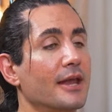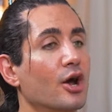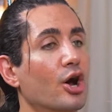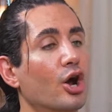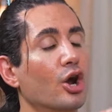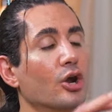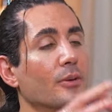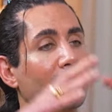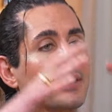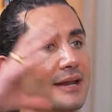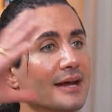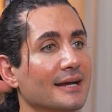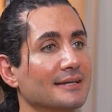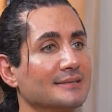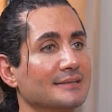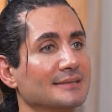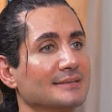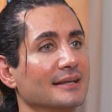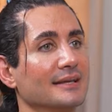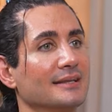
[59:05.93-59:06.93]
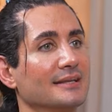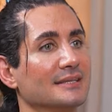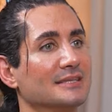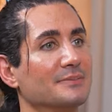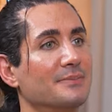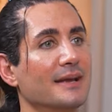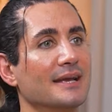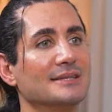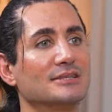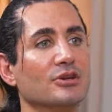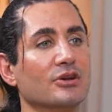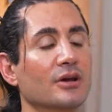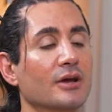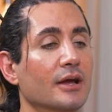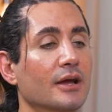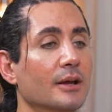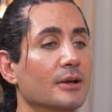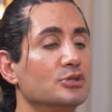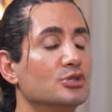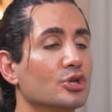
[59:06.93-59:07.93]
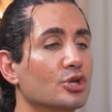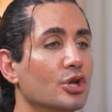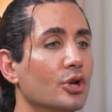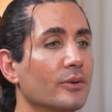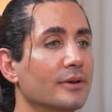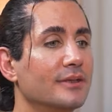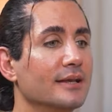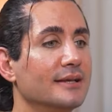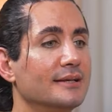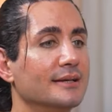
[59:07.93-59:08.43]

It harmonizes like the space. So, so you know what